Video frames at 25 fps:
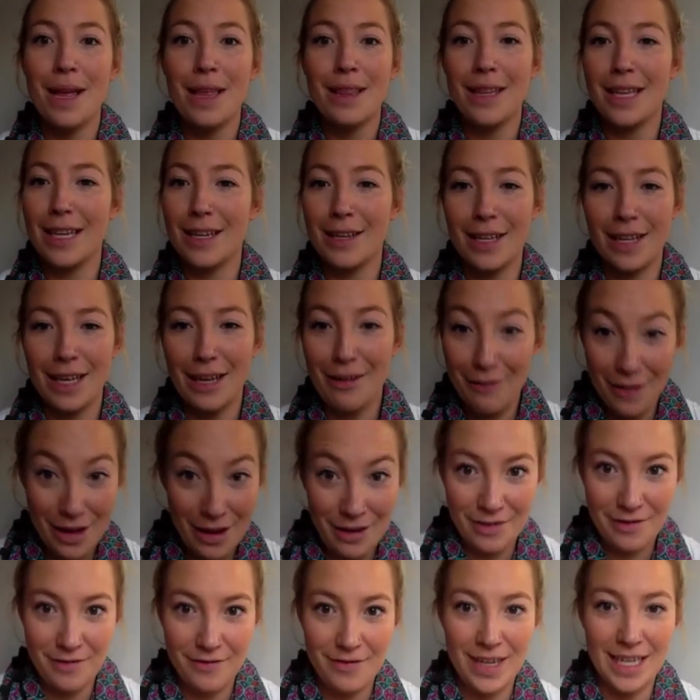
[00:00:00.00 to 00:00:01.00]
The
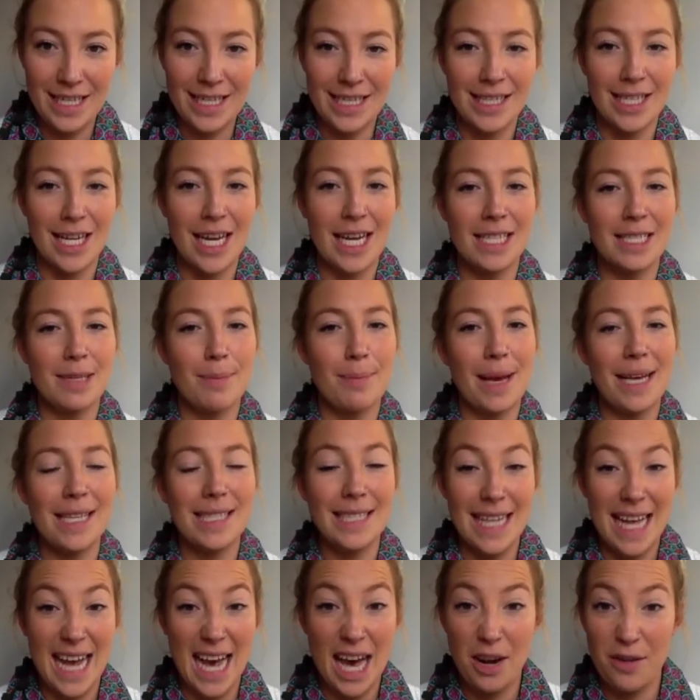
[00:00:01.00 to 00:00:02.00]
event designers are
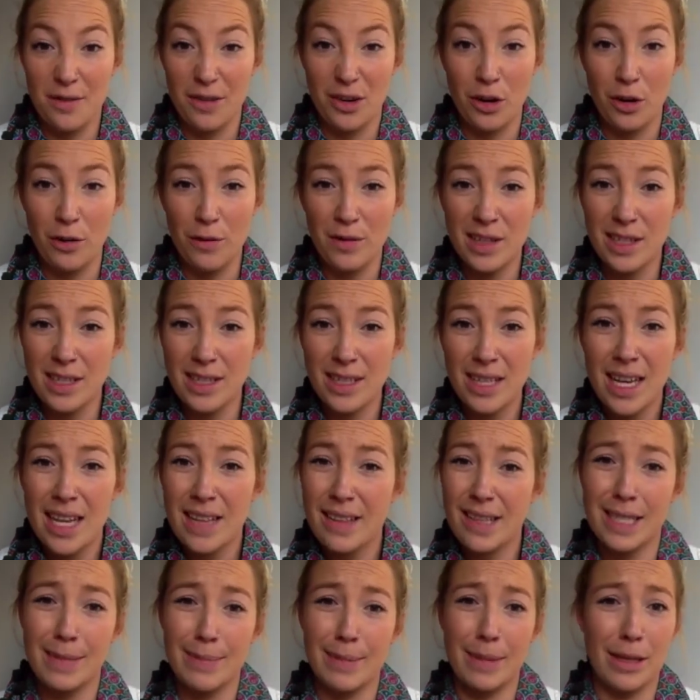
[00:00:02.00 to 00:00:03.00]
based out of an office.
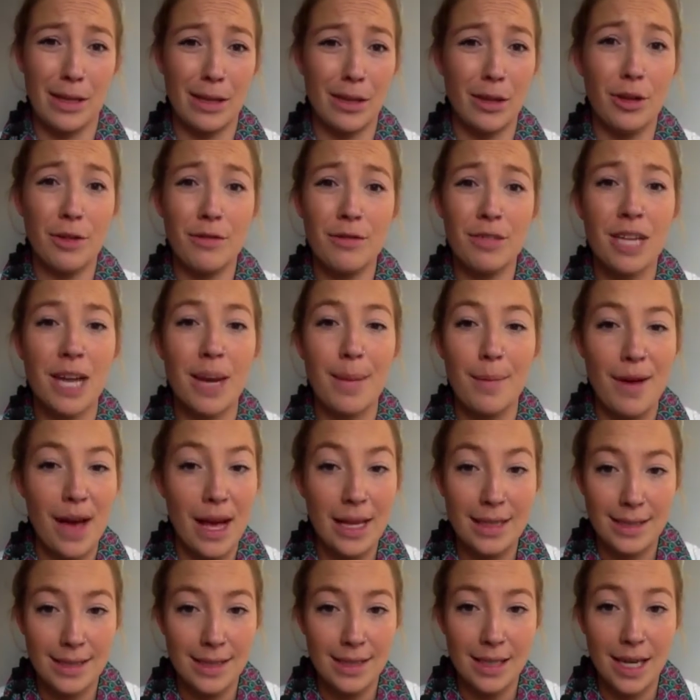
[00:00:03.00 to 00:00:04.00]
They spend a lot of time
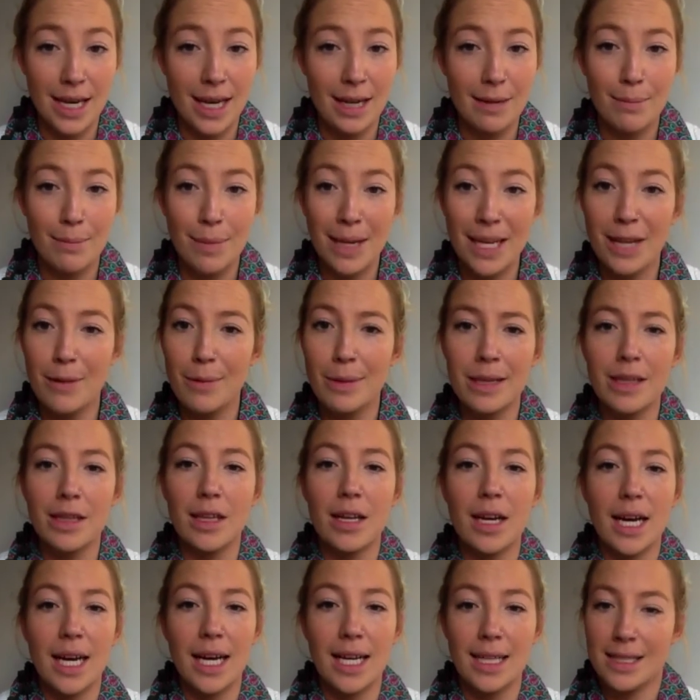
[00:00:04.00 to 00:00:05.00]
outside meeting with
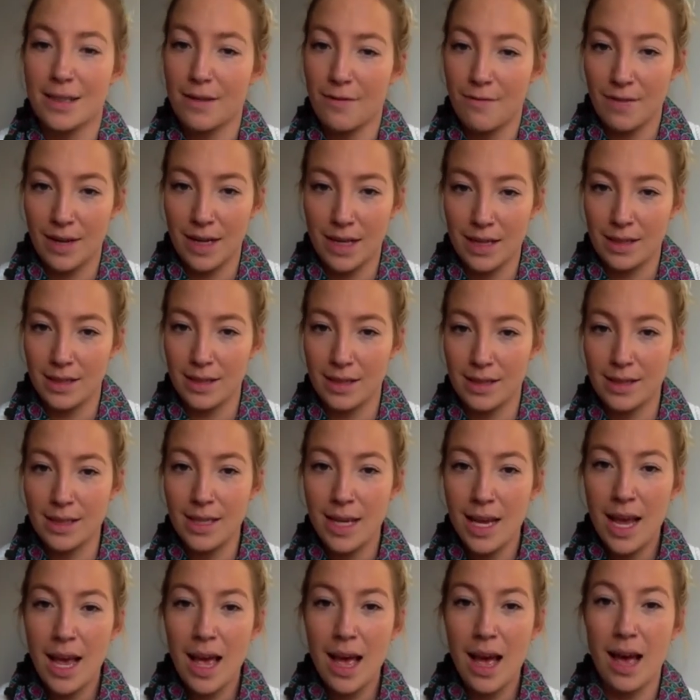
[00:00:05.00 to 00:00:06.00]
clients and vendors
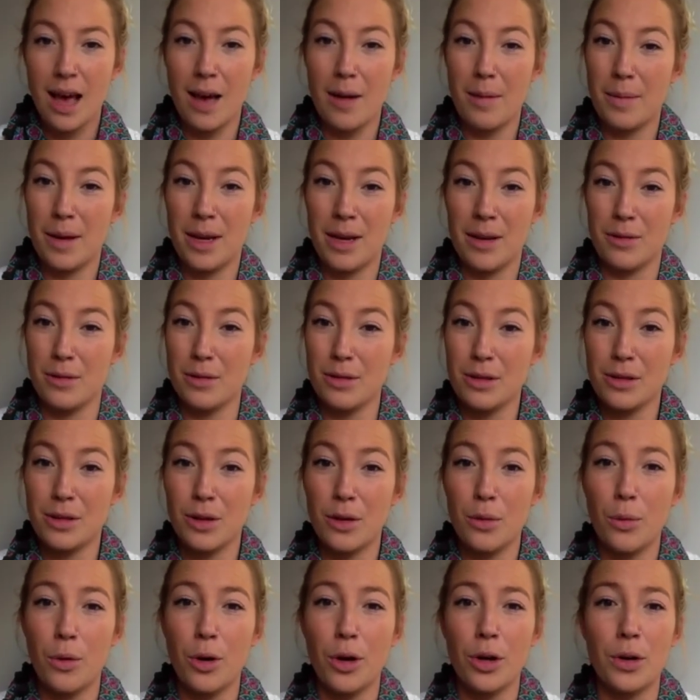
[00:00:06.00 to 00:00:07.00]
and
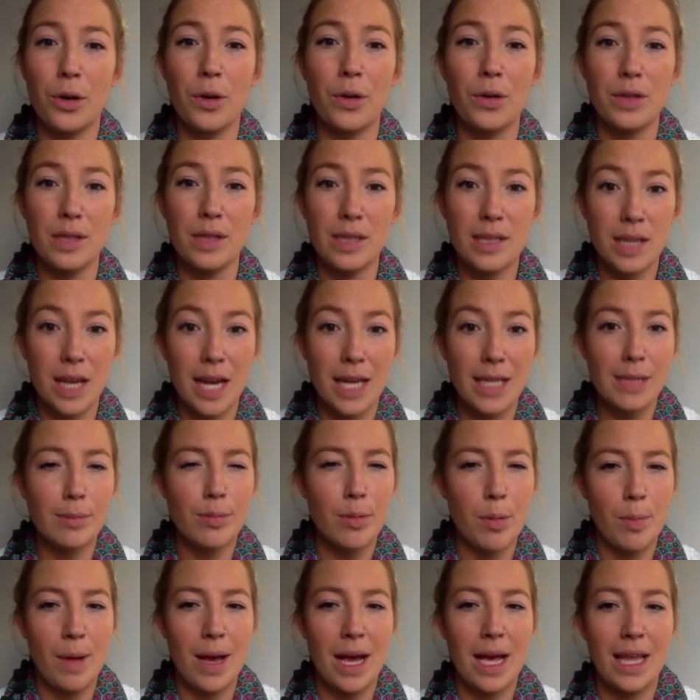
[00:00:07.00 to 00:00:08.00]
also work on site to
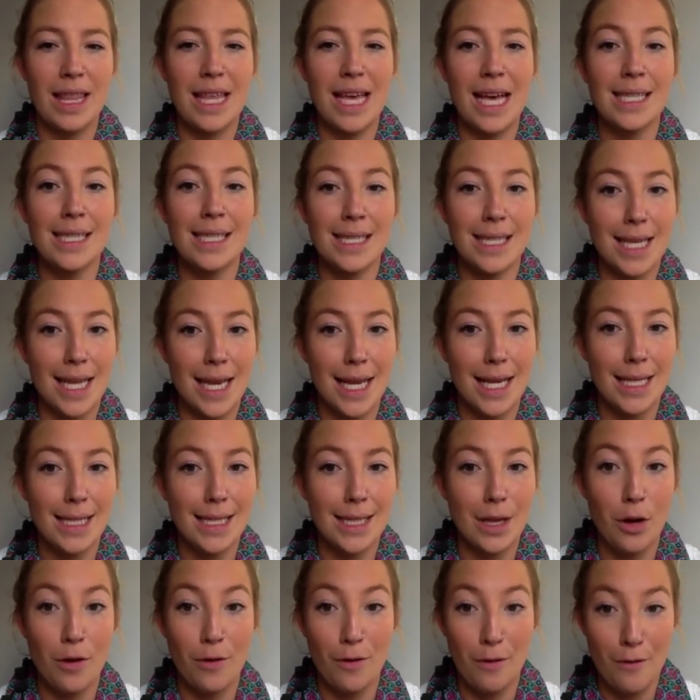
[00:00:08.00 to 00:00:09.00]
prepare the
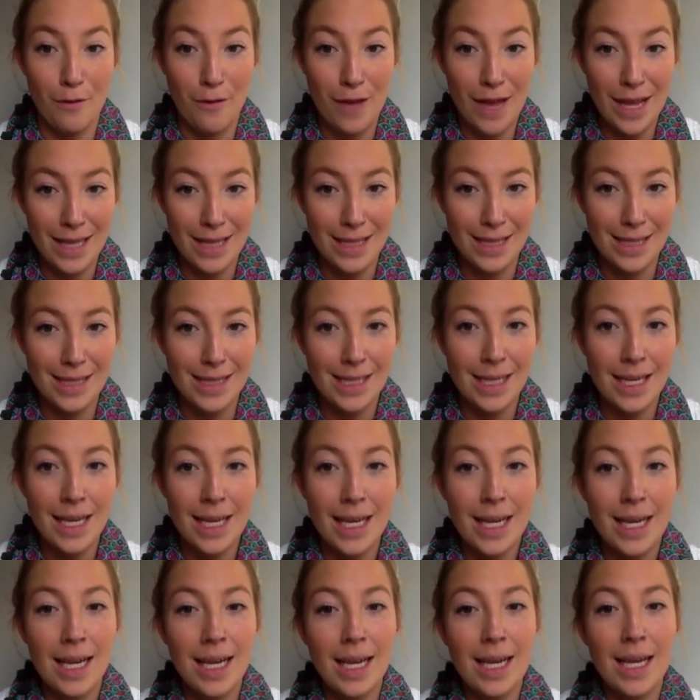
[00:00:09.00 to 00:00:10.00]
aesthetics of events.
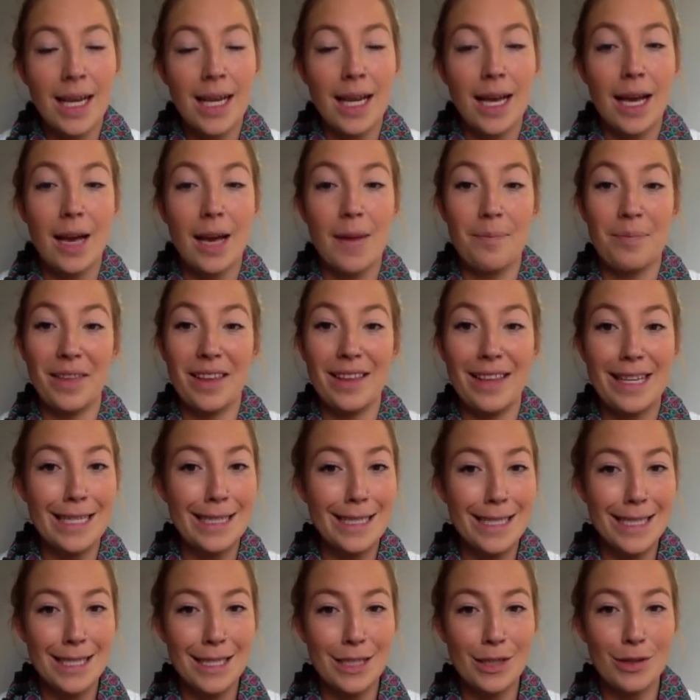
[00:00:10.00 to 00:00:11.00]
The
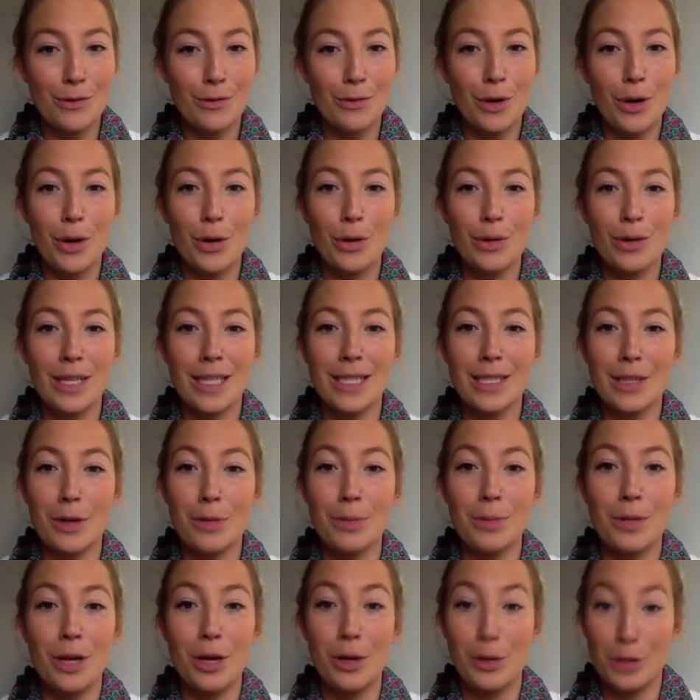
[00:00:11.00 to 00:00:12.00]
assistant role, there's
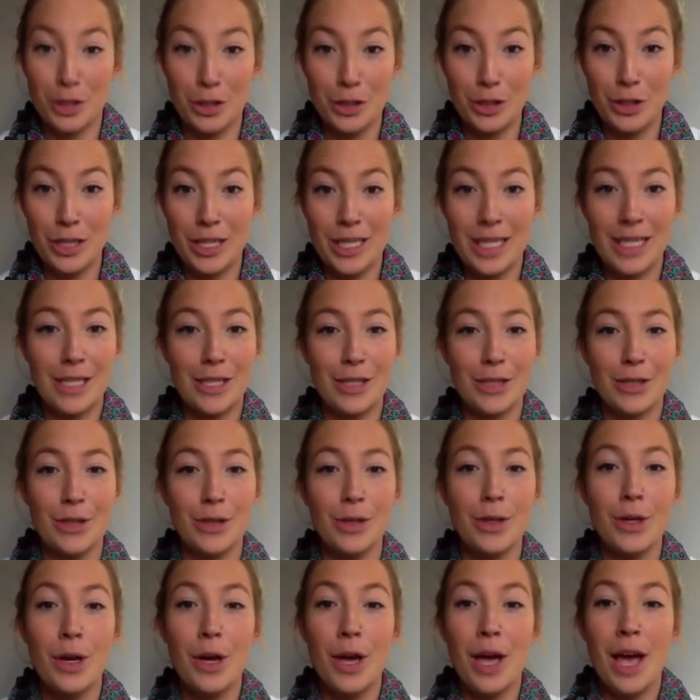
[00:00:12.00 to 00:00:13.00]
opportunity
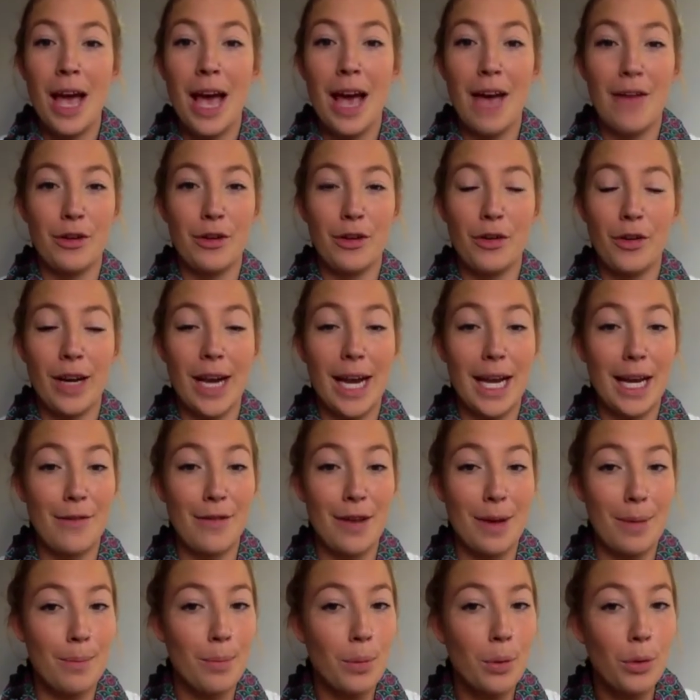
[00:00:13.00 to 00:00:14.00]
to have a creative
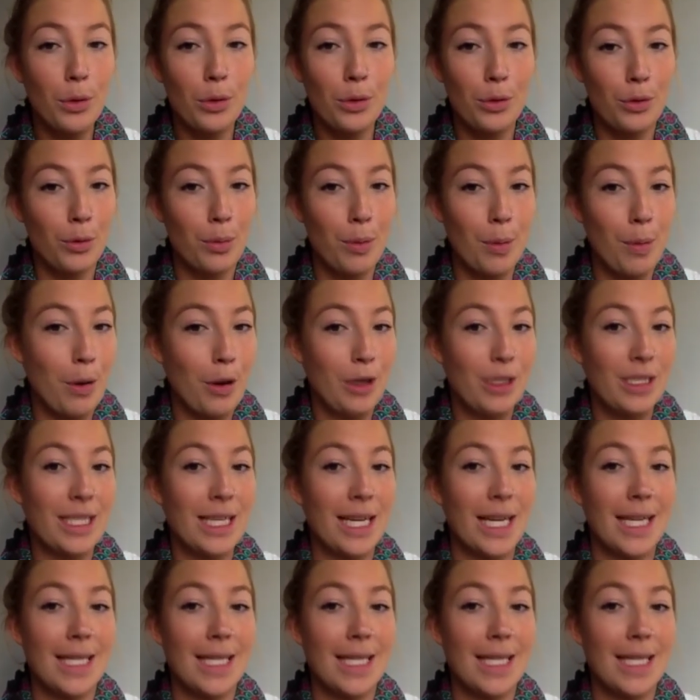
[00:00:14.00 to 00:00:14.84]
input through proposing